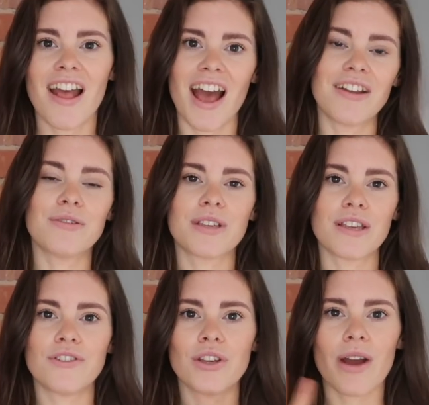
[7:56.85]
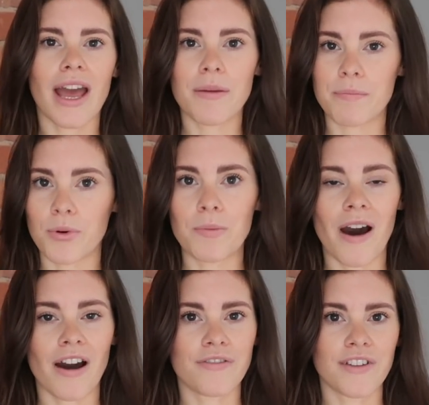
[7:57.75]
and it will give you a
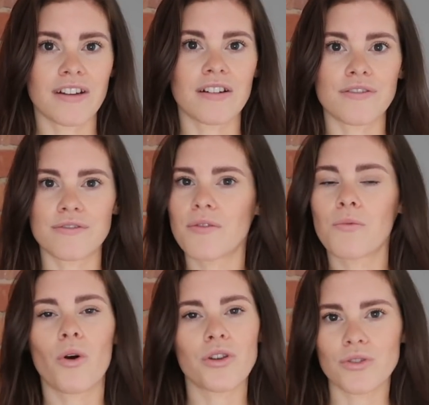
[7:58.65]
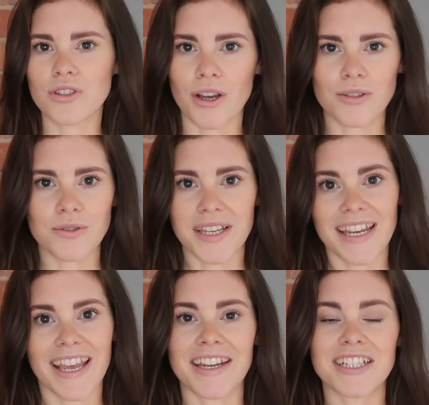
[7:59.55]
ballpark figure of what your total
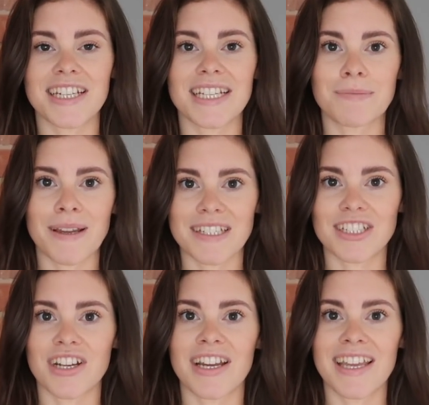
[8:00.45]
daily energy expenditure